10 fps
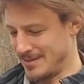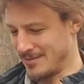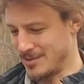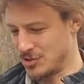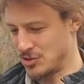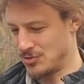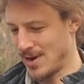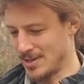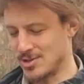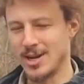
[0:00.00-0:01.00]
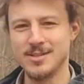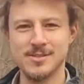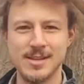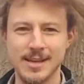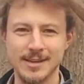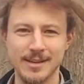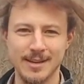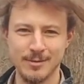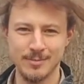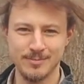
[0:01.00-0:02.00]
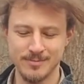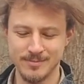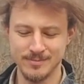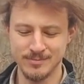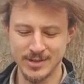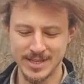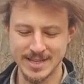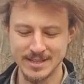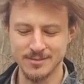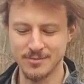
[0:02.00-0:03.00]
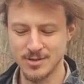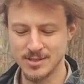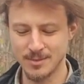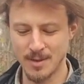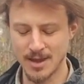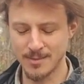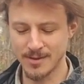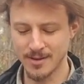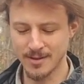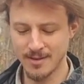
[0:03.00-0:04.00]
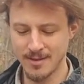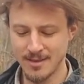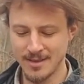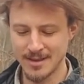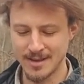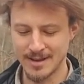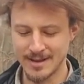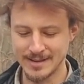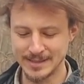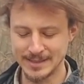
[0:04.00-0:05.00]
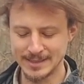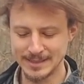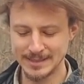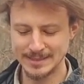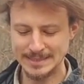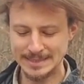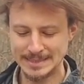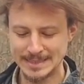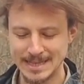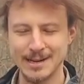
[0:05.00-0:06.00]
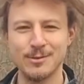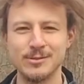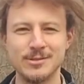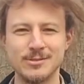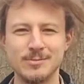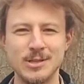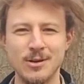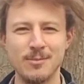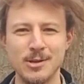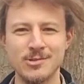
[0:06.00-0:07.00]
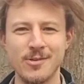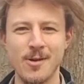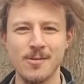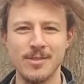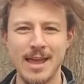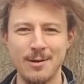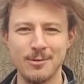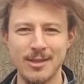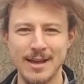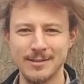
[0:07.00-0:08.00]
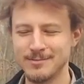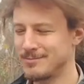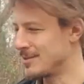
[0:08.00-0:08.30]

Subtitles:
of a stretch, I'd say. I would bring it down to freezing, maybe. I wouldn't go much further than that without